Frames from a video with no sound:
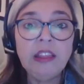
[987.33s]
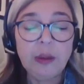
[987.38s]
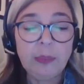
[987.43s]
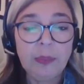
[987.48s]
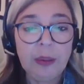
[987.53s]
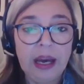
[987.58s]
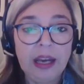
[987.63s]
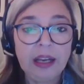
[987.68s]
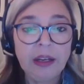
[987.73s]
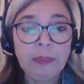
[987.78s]

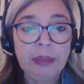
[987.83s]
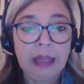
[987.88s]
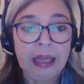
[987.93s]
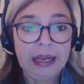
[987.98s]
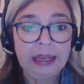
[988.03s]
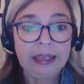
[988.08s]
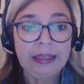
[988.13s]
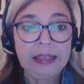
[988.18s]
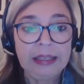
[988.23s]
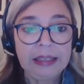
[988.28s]
The bottom
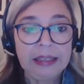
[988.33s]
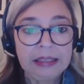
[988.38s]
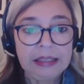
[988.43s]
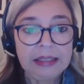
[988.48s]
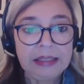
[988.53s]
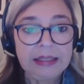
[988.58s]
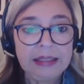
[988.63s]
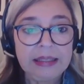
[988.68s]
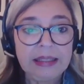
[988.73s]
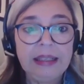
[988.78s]
line
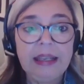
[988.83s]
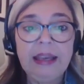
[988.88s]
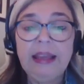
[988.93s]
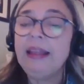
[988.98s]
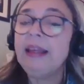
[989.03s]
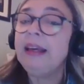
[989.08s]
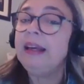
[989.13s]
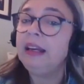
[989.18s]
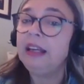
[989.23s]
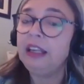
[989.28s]
is
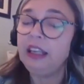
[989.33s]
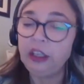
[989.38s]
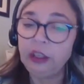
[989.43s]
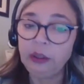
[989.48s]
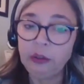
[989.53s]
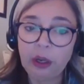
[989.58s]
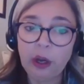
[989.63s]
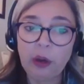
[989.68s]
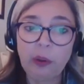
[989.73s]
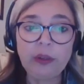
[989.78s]

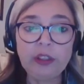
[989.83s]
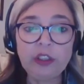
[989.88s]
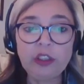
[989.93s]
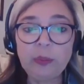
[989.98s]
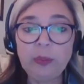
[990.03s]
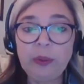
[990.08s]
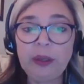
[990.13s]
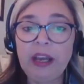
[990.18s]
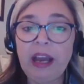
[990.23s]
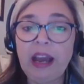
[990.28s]
you know
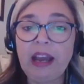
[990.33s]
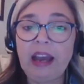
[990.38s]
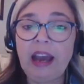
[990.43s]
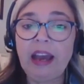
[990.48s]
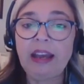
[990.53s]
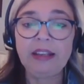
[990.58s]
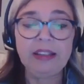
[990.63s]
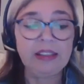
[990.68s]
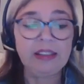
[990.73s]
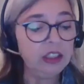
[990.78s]
what your
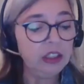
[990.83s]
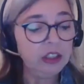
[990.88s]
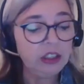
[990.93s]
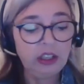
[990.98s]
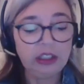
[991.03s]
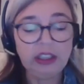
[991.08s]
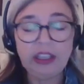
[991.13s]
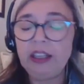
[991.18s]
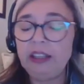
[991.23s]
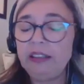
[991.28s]
PII is.
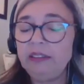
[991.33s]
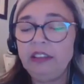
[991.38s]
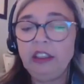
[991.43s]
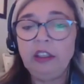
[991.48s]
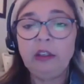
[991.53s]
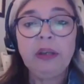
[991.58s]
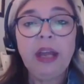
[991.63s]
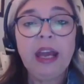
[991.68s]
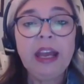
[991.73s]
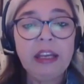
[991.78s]

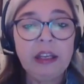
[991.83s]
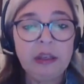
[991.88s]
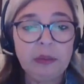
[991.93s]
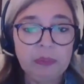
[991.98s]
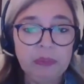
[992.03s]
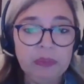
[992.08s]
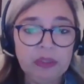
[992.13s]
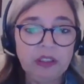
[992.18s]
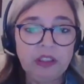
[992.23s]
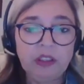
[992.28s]
Your
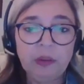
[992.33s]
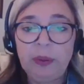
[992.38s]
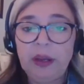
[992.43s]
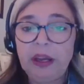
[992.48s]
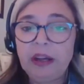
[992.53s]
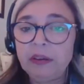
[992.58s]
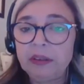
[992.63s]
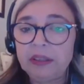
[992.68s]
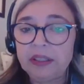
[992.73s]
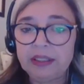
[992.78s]
names, your
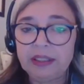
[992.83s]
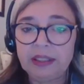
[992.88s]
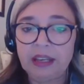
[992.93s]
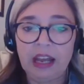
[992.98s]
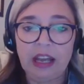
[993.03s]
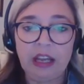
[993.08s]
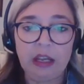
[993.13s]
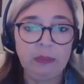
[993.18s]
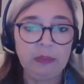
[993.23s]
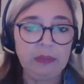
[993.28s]
parents'
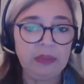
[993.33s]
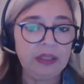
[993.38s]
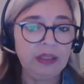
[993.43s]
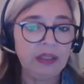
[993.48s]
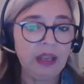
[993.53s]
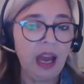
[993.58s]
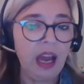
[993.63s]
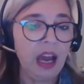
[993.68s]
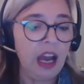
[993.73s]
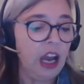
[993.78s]

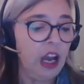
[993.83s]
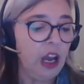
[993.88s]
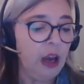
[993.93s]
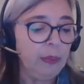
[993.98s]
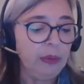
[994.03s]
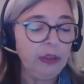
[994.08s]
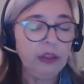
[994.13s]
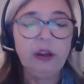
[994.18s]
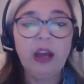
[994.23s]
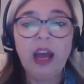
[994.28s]
names,
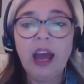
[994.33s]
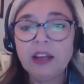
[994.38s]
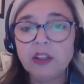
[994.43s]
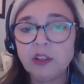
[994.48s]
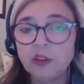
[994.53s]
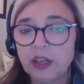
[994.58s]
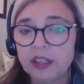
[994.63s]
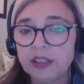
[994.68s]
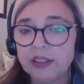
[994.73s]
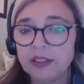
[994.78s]
your
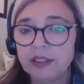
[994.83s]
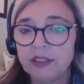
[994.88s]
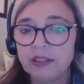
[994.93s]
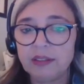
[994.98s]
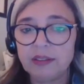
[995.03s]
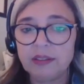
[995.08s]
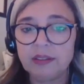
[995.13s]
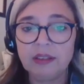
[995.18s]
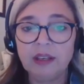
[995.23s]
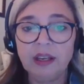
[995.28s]

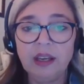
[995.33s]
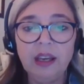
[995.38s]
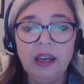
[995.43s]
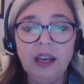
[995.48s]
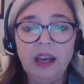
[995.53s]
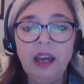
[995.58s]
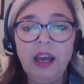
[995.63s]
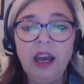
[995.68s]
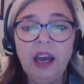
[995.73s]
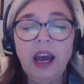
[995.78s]
addresses.
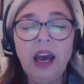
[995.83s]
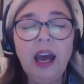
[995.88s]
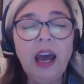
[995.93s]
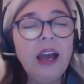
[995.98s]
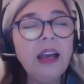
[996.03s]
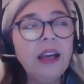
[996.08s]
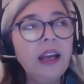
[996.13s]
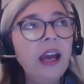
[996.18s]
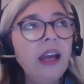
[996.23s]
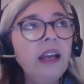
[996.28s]

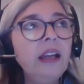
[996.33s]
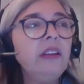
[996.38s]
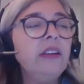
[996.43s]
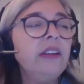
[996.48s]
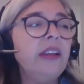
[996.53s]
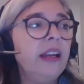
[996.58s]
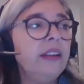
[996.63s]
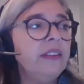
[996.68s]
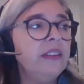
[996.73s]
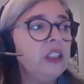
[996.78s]
I kind of
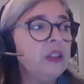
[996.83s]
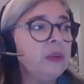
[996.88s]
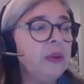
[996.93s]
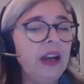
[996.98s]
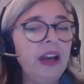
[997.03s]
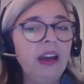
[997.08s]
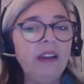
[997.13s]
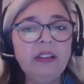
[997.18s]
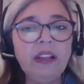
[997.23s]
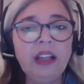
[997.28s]
look at it this way.
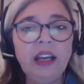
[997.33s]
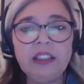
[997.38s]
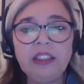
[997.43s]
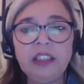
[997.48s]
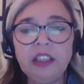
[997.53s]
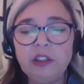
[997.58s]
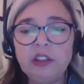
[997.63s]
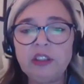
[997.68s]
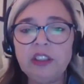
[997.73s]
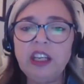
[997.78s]
I have a lot of
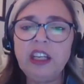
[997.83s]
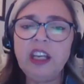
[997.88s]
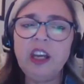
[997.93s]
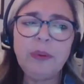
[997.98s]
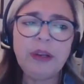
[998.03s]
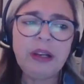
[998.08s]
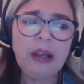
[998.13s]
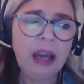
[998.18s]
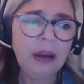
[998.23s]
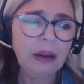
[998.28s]
teachers say, yeah,
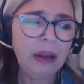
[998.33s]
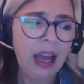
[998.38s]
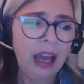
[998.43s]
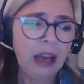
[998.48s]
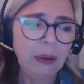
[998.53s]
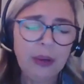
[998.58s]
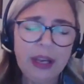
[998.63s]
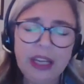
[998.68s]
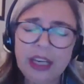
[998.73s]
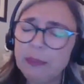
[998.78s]
but
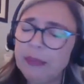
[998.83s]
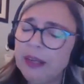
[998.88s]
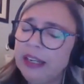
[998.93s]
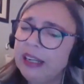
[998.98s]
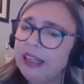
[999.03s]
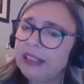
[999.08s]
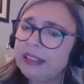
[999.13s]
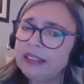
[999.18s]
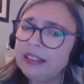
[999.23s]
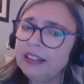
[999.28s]
wait a
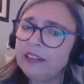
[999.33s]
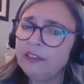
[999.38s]
minute.